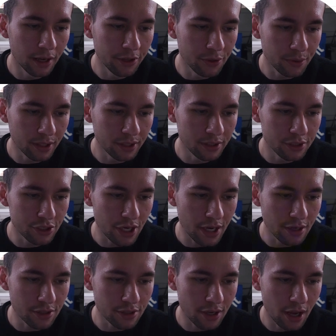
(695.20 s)
You can
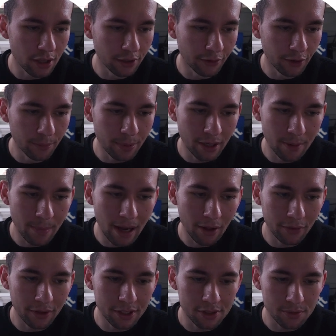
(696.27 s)
change a little bit about
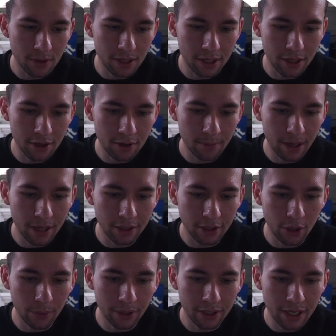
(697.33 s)
this right here by
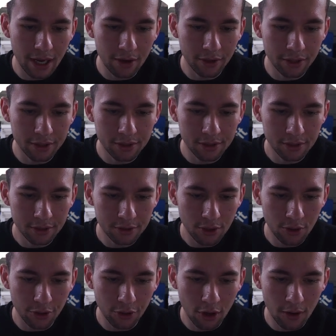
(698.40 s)
going down and
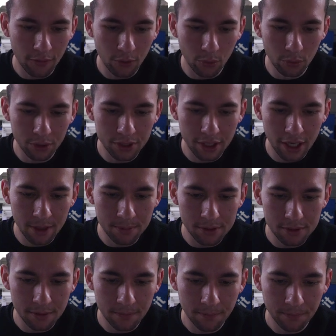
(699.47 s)
turning off coolant types.